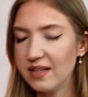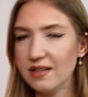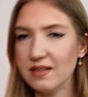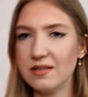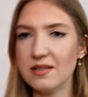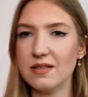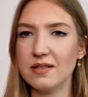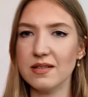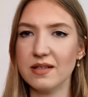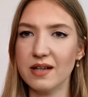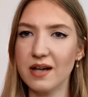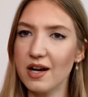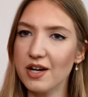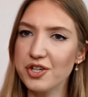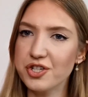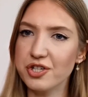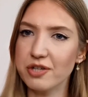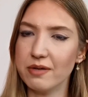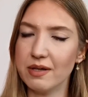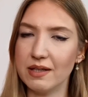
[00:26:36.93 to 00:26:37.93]
It's a
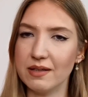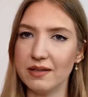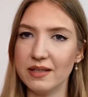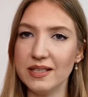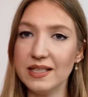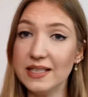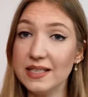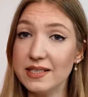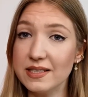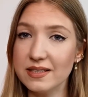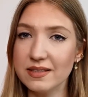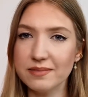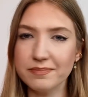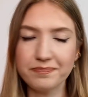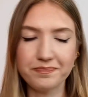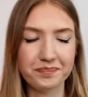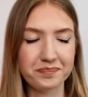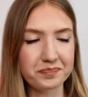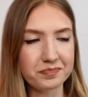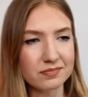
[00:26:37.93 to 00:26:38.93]
Cacharel
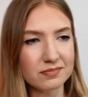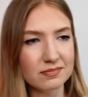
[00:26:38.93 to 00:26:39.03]
Eden.